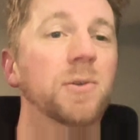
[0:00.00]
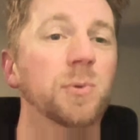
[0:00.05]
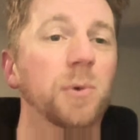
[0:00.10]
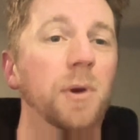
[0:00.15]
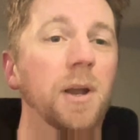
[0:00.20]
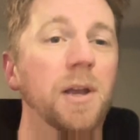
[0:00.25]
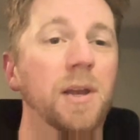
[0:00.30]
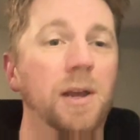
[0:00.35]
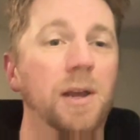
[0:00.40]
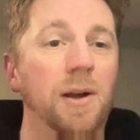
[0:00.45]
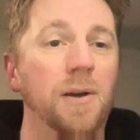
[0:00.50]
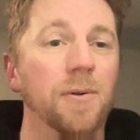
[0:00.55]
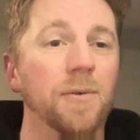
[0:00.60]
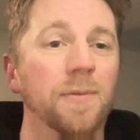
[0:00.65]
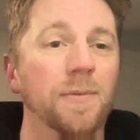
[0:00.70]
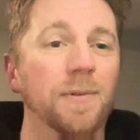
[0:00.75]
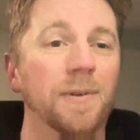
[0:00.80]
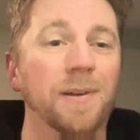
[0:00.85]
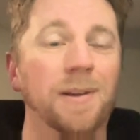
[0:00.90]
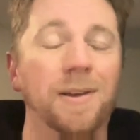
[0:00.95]
right now
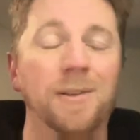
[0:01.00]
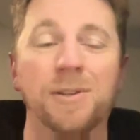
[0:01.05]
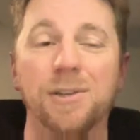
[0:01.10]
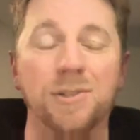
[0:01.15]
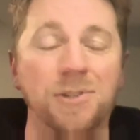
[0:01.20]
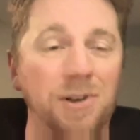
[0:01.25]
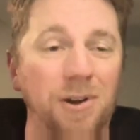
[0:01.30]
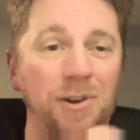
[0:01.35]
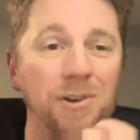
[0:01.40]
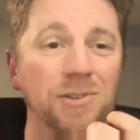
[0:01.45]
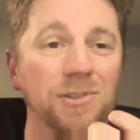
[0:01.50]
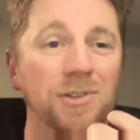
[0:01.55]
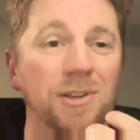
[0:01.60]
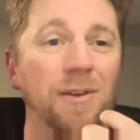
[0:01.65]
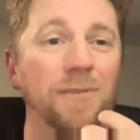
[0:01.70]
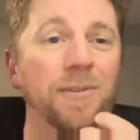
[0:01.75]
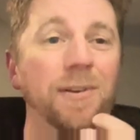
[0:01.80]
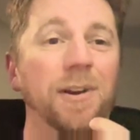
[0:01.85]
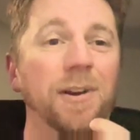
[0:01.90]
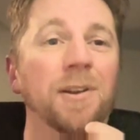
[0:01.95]
to start us
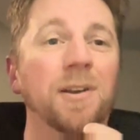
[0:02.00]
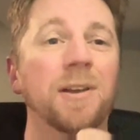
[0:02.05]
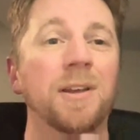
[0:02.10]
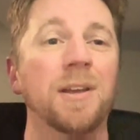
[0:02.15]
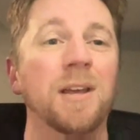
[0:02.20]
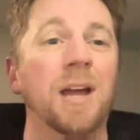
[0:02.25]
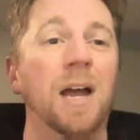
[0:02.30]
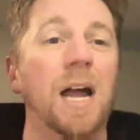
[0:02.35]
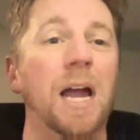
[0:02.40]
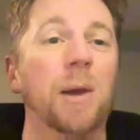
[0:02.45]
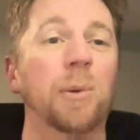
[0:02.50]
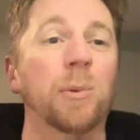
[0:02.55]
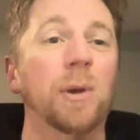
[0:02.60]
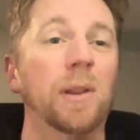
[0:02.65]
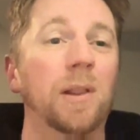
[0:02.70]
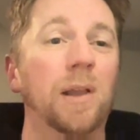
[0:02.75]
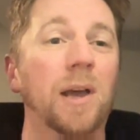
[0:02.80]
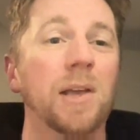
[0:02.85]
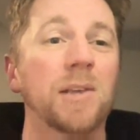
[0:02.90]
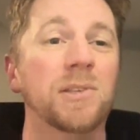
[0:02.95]
off here. I
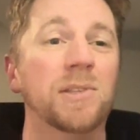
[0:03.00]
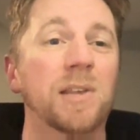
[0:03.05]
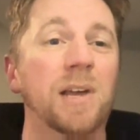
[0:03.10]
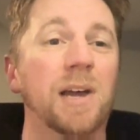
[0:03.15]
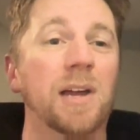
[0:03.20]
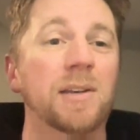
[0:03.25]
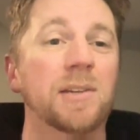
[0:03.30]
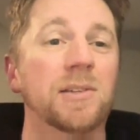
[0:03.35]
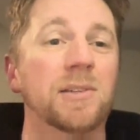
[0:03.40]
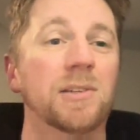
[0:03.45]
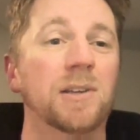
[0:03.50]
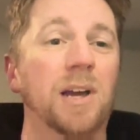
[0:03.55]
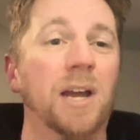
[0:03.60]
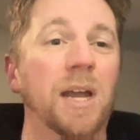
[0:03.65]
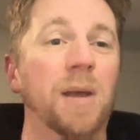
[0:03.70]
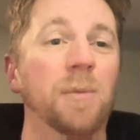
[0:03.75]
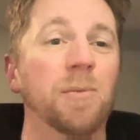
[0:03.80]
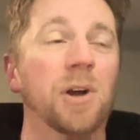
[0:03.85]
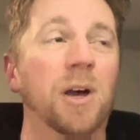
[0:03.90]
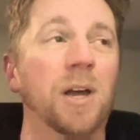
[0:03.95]
realize that I
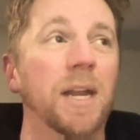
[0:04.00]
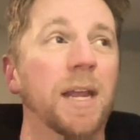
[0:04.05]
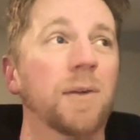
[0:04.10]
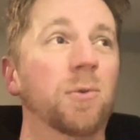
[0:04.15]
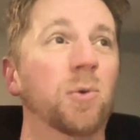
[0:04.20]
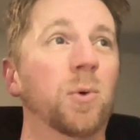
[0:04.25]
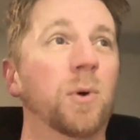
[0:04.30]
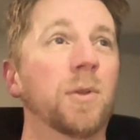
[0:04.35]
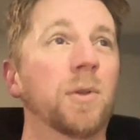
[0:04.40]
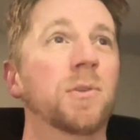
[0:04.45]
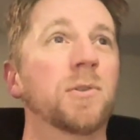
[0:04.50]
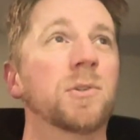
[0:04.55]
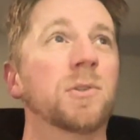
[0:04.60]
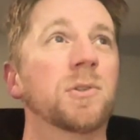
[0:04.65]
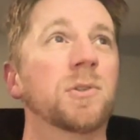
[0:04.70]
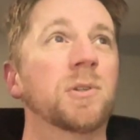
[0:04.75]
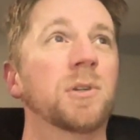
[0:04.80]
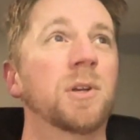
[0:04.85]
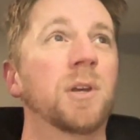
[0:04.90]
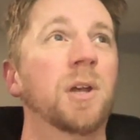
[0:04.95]
am not
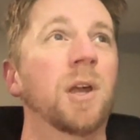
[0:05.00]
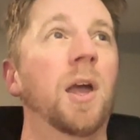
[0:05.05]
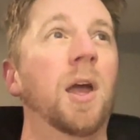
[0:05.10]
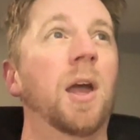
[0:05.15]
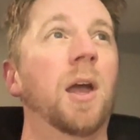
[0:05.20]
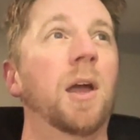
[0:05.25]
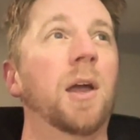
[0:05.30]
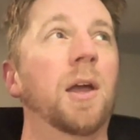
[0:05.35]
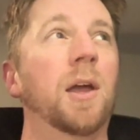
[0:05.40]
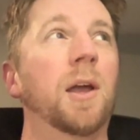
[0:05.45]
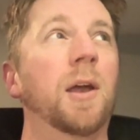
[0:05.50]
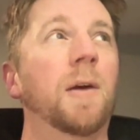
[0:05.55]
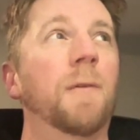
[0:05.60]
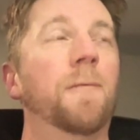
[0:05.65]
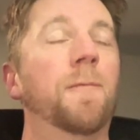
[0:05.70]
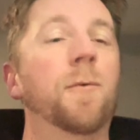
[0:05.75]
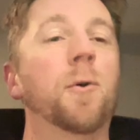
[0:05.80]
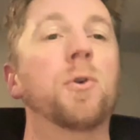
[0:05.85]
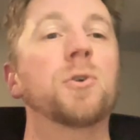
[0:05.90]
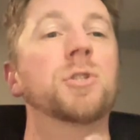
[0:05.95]
everyone's
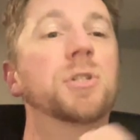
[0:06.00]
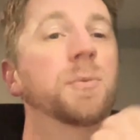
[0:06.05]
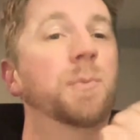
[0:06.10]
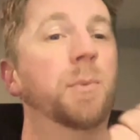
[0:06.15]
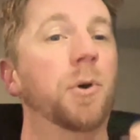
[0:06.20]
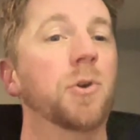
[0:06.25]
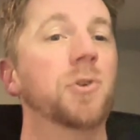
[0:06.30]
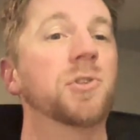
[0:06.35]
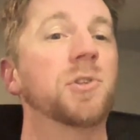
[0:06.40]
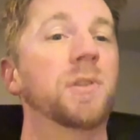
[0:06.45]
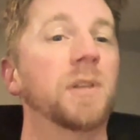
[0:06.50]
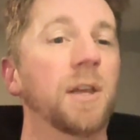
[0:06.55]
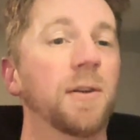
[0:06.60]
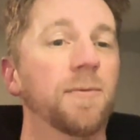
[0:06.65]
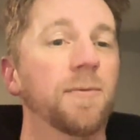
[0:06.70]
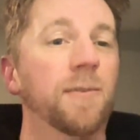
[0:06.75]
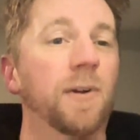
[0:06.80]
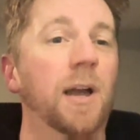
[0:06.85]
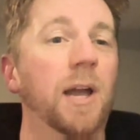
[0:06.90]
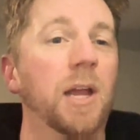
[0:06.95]
first person they
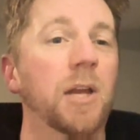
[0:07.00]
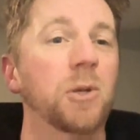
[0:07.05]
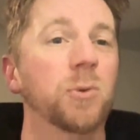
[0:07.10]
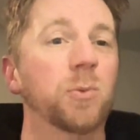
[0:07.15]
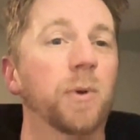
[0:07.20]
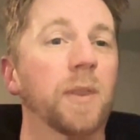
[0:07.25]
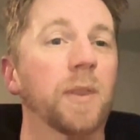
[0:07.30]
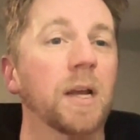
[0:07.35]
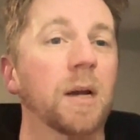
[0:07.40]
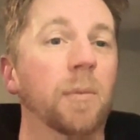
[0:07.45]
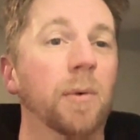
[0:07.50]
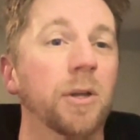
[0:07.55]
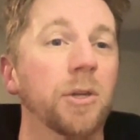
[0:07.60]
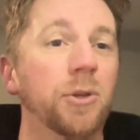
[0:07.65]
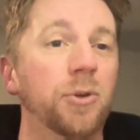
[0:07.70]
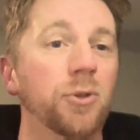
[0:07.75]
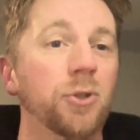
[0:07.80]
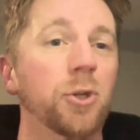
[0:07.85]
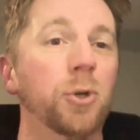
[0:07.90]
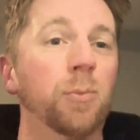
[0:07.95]
find when they come on
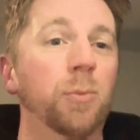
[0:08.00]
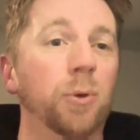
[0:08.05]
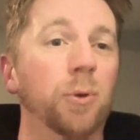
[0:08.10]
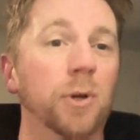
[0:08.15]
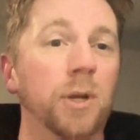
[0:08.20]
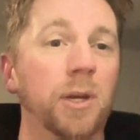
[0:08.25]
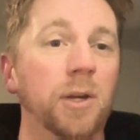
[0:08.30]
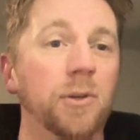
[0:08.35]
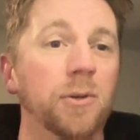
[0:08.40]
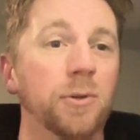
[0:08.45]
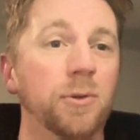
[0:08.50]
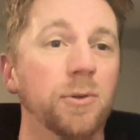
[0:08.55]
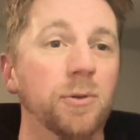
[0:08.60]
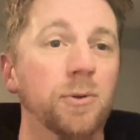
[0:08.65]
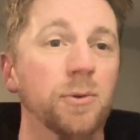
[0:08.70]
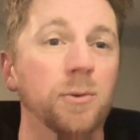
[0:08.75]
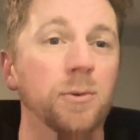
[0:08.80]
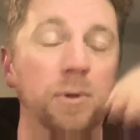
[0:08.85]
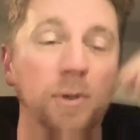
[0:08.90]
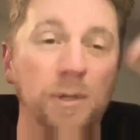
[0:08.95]
YouTube looking
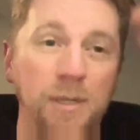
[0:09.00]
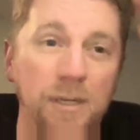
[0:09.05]
to